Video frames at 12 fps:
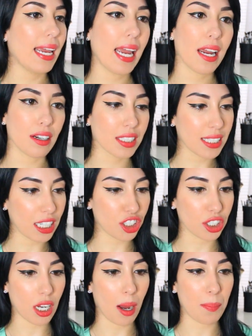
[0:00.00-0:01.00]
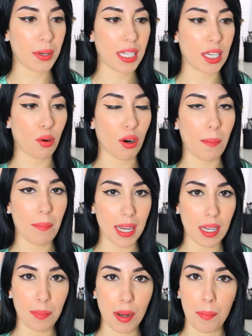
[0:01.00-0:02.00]
a hair extension company, company or a
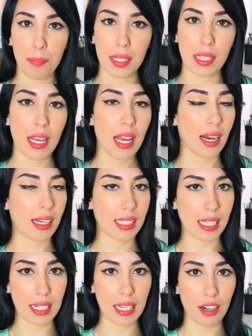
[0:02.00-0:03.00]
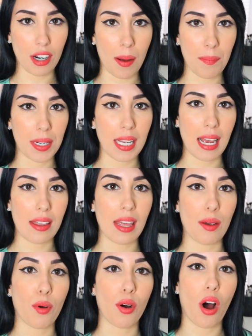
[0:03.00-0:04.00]
makeup company, a skincare company, and
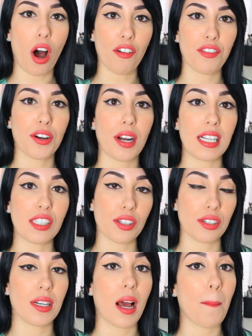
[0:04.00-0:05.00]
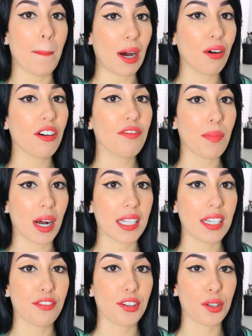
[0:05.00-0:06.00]
they will offer a certain amount of
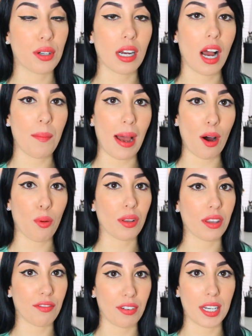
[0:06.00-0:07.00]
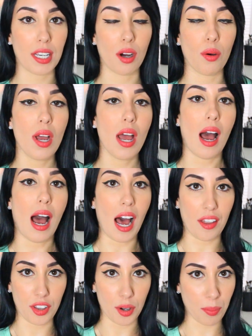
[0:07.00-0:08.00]
money for you to come out with a video
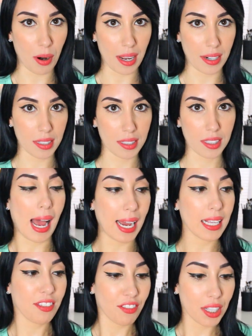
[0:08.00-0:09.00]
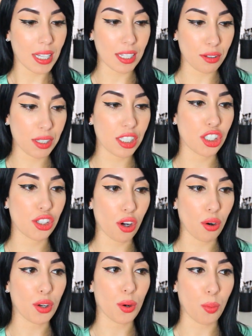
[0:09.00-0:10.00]
on their product. I feel like you need to
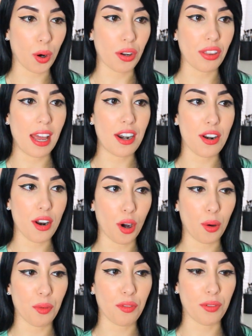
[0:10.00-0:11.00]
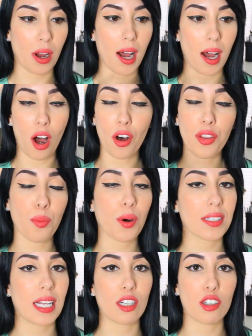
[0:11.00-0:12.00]
know your worth and know uh, all the
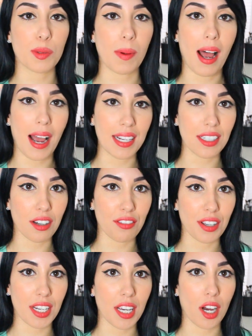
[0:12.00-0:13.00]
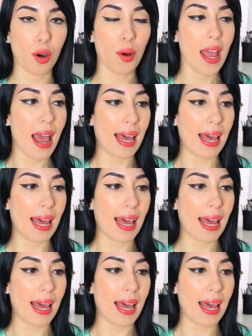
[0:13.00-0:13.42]
work that goes behind a video